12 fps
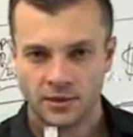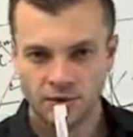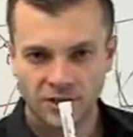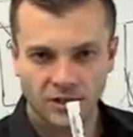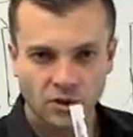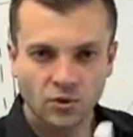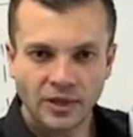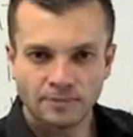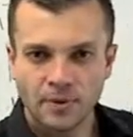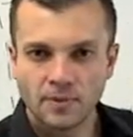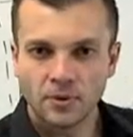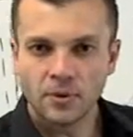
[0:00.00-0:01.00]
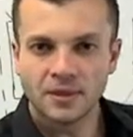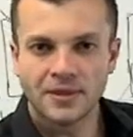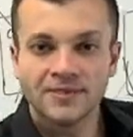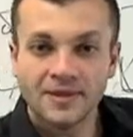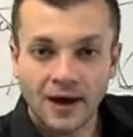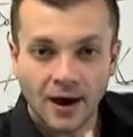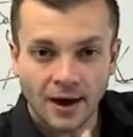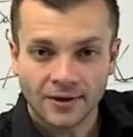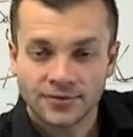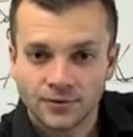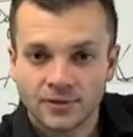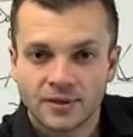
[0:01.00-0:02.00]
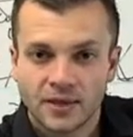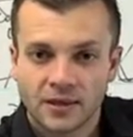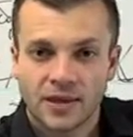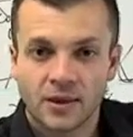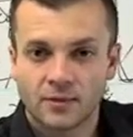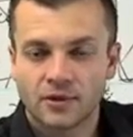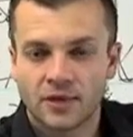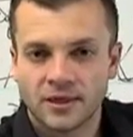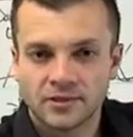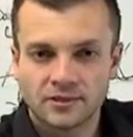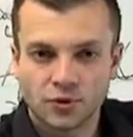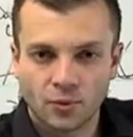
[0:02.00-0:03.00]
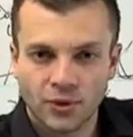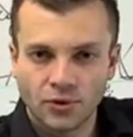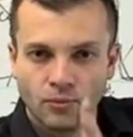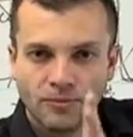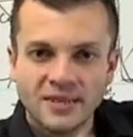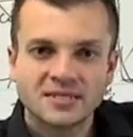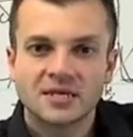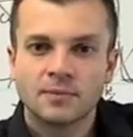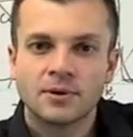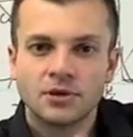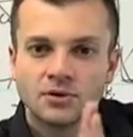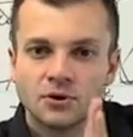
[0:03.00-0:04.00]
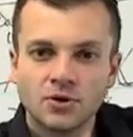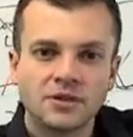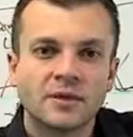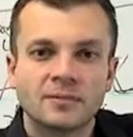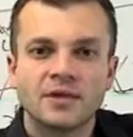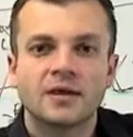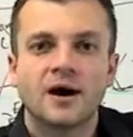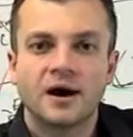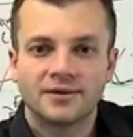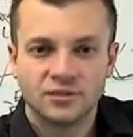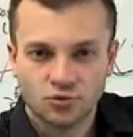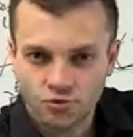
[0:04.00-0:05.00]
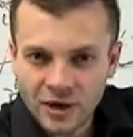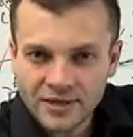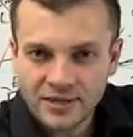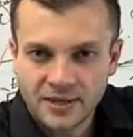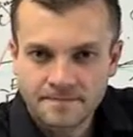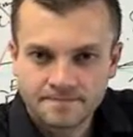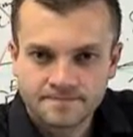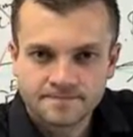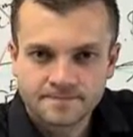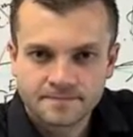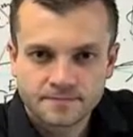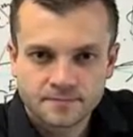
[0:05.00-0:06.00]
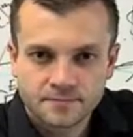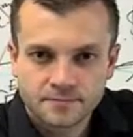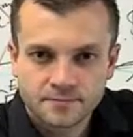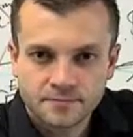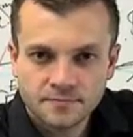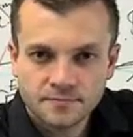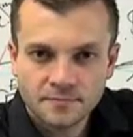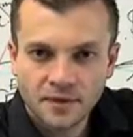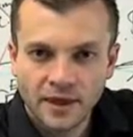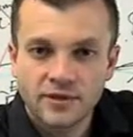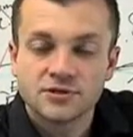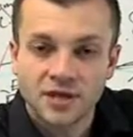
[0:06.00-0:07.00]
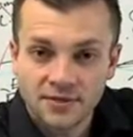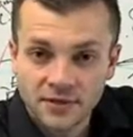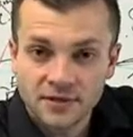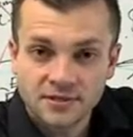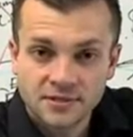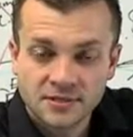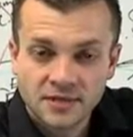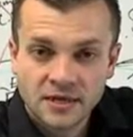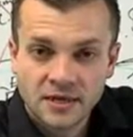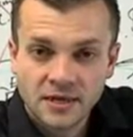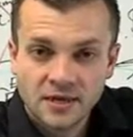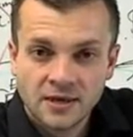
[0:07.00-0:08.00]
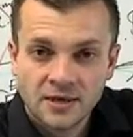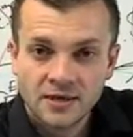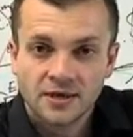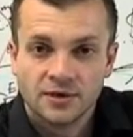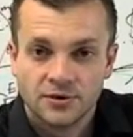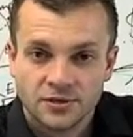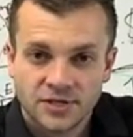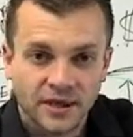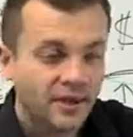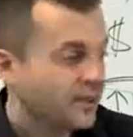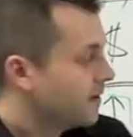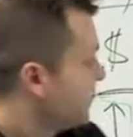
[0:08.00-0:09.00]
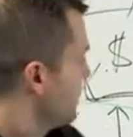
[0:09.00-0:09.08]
you can look at people in the eye through the camera lens, or when you meet somebody, you look them in the eye directly, and you say this. You say,